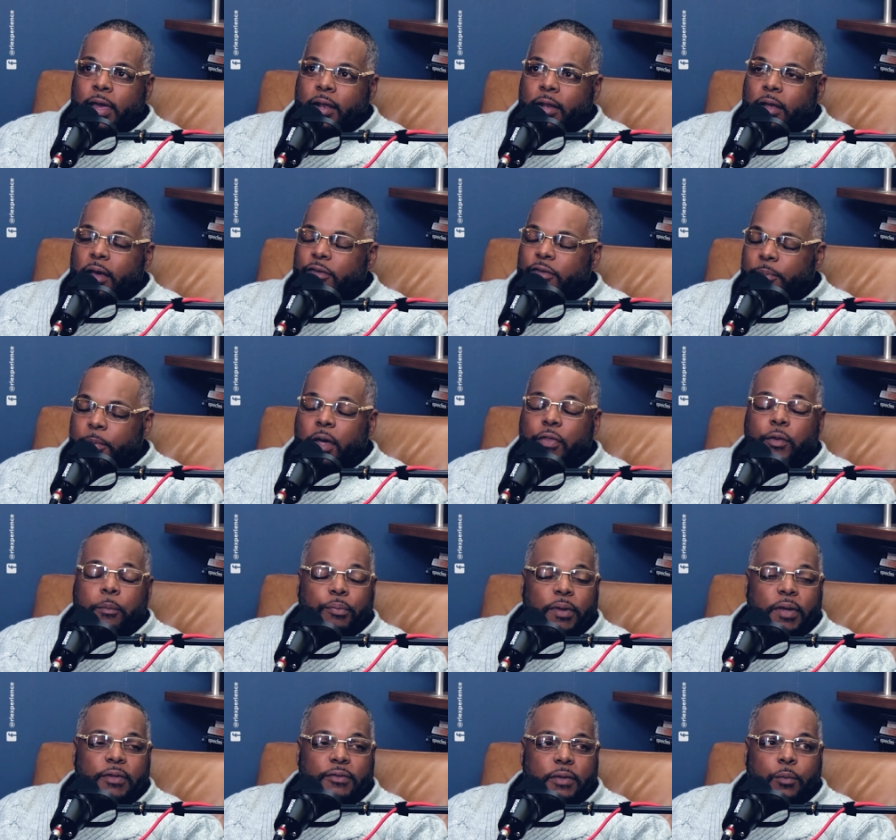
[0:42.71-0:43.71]
I got a, uh, some
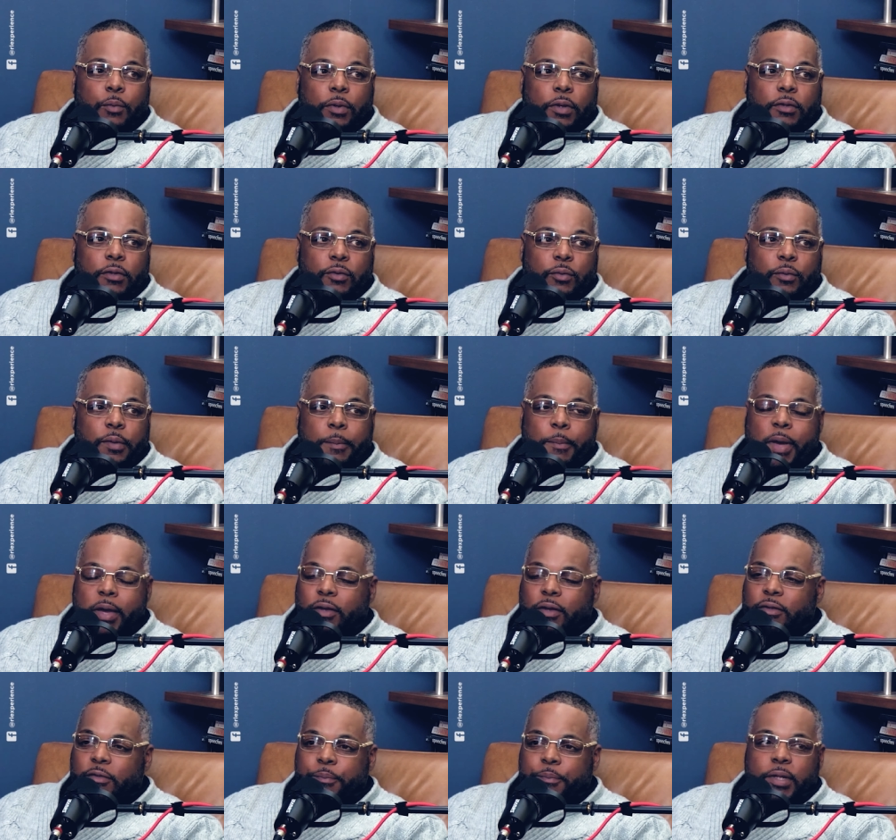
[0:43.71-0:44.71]
other plans I want to do. I'm
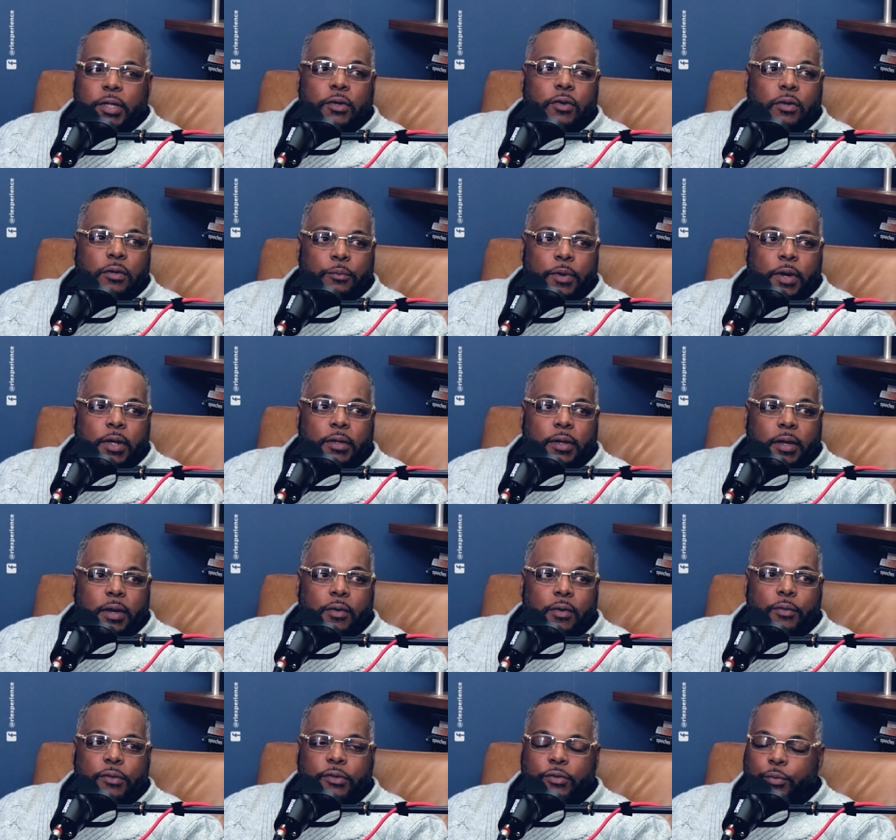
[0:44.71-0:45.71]
not going to speak on them right
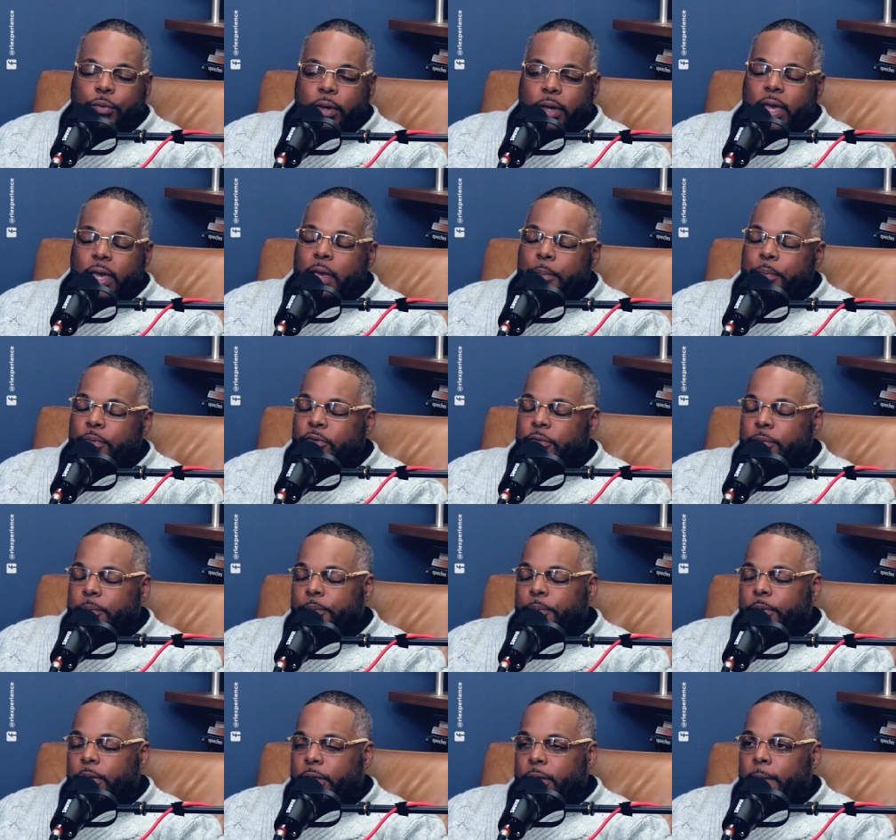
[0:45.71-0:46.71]
now yeah. until it
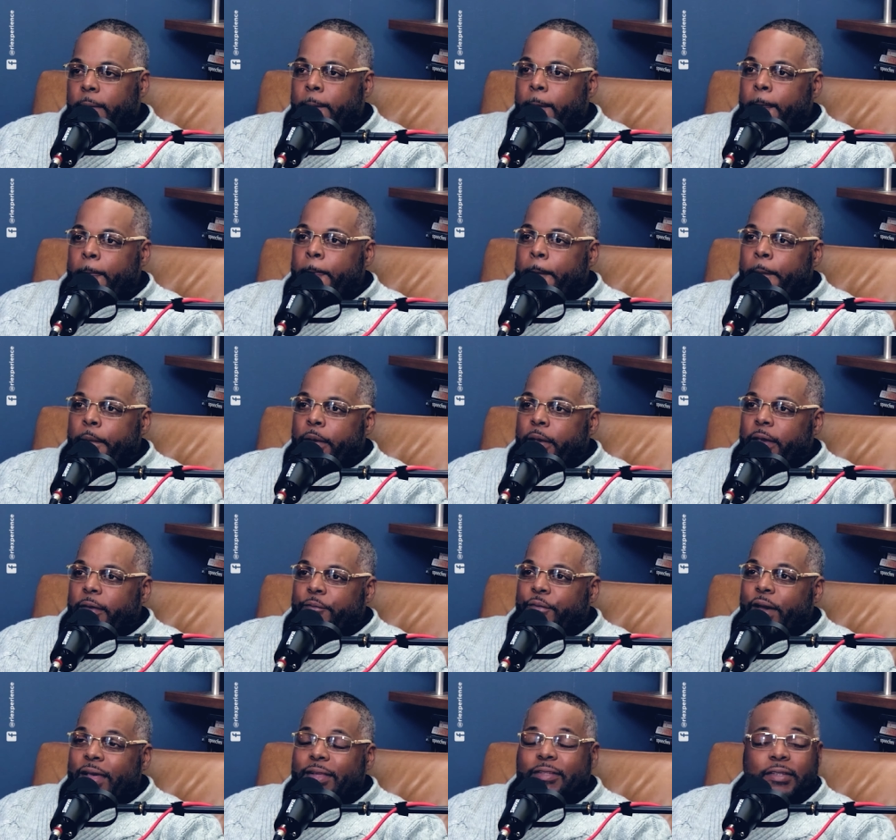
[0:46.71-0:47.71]
happens, but
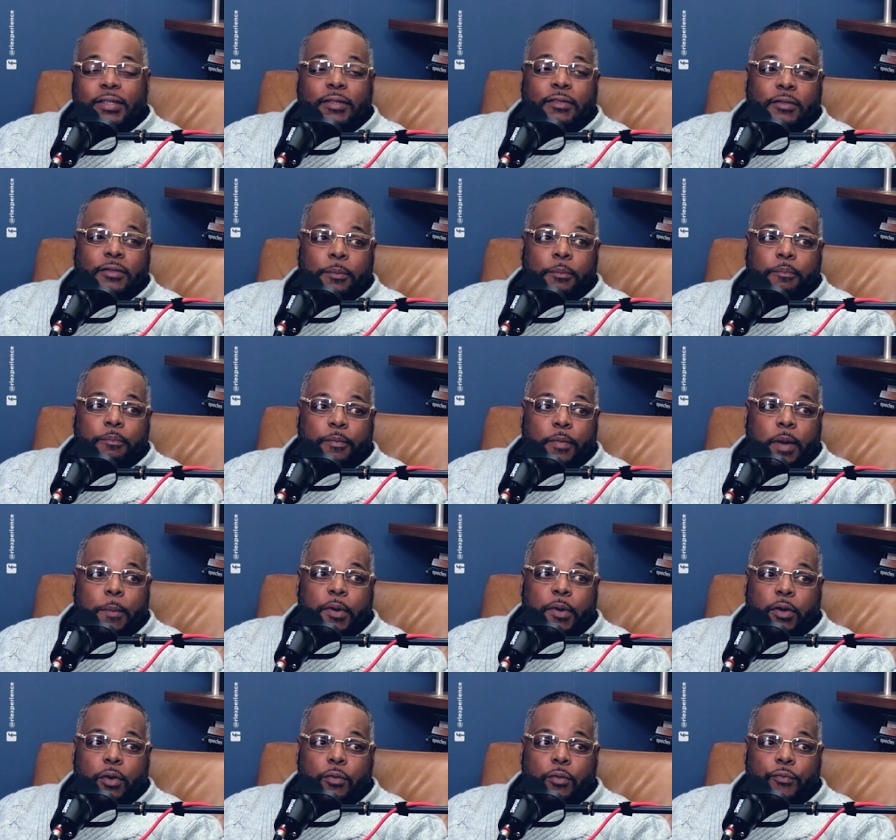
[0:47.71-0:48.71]
if I see something,
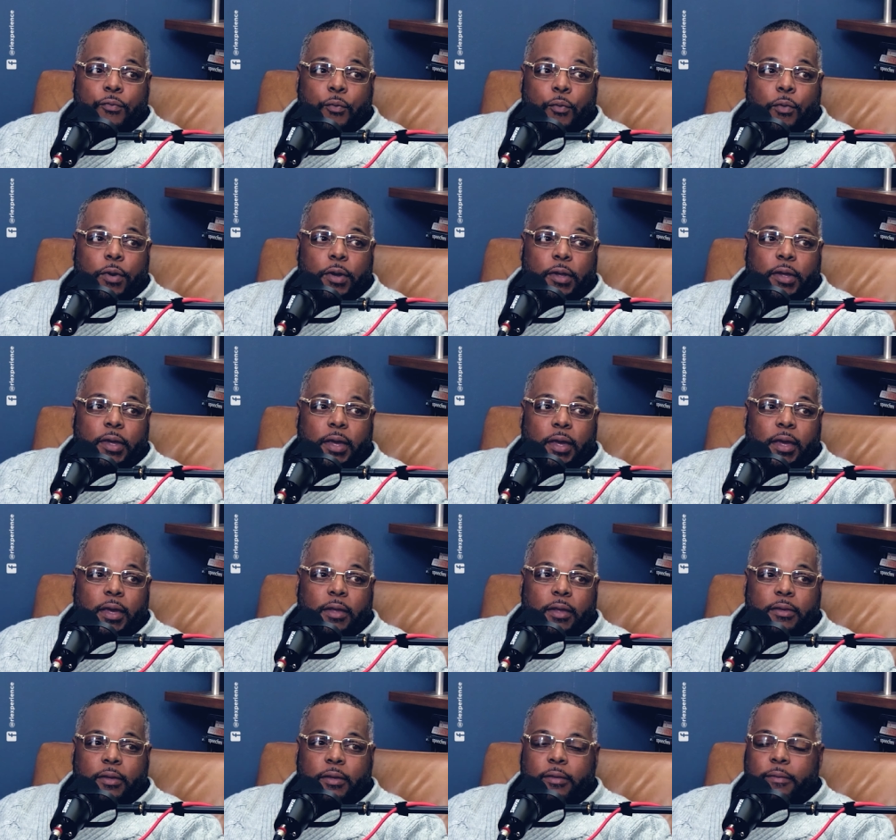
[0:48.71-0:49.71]
I'm gonna go for it,
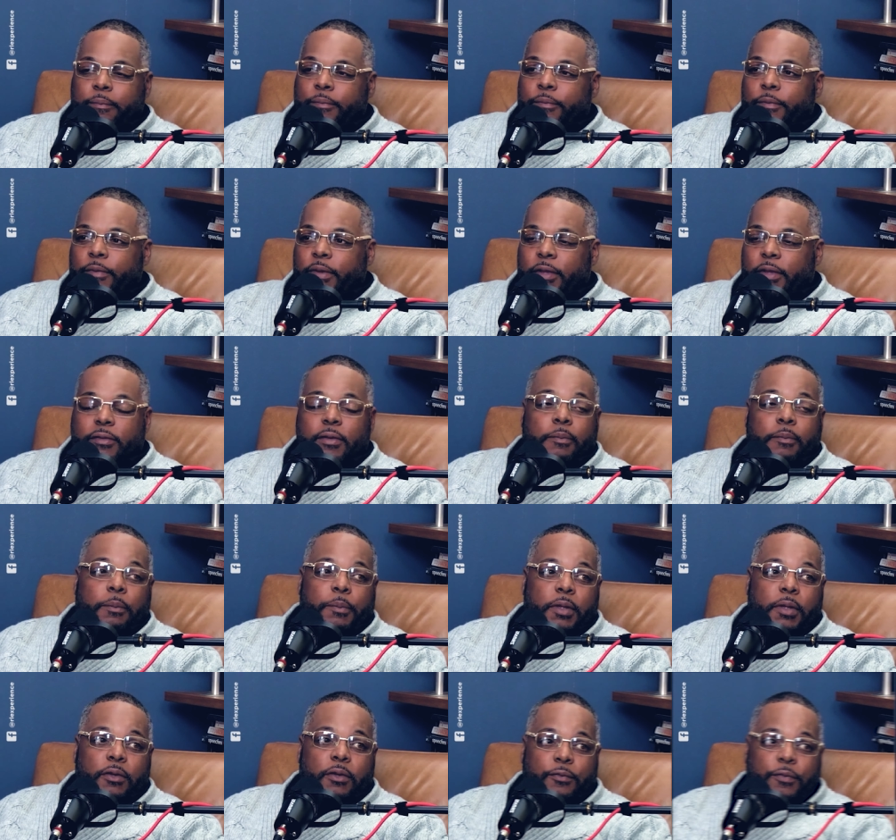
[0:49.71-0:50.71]
and then it's up
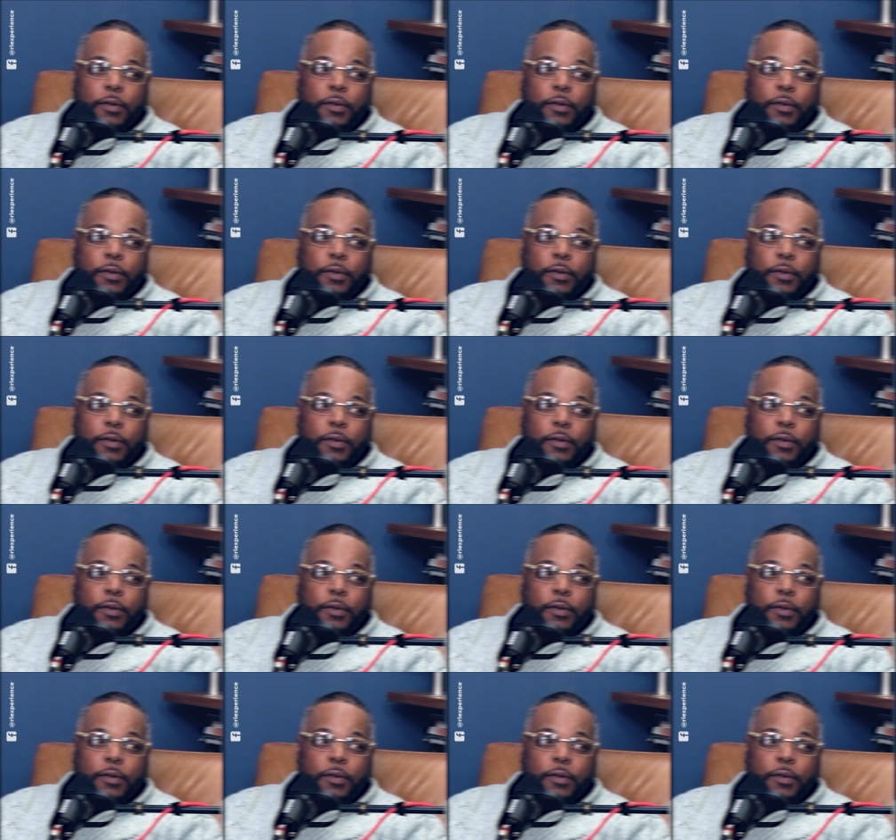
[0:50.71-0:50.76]
to me